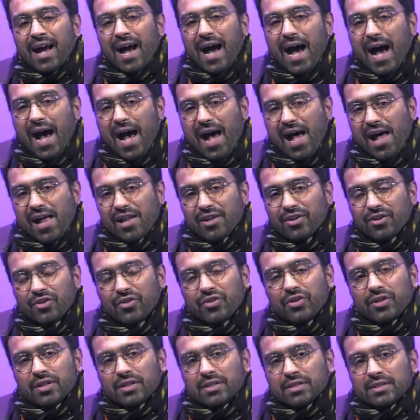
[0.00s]
And
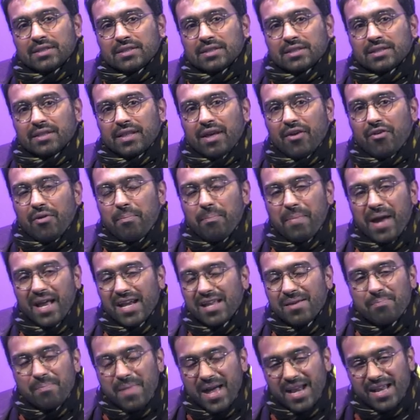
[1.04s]
there are many,
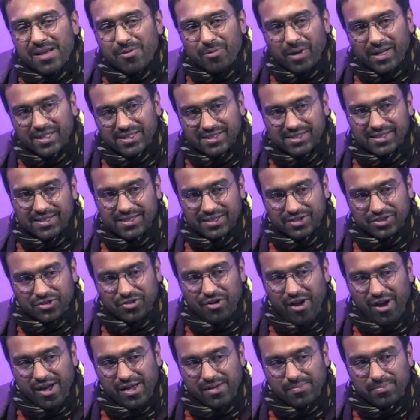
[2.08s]
many ways to
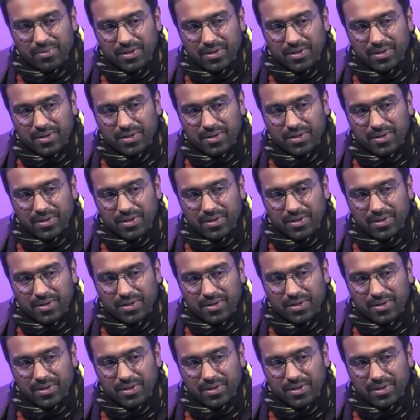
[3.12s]
describe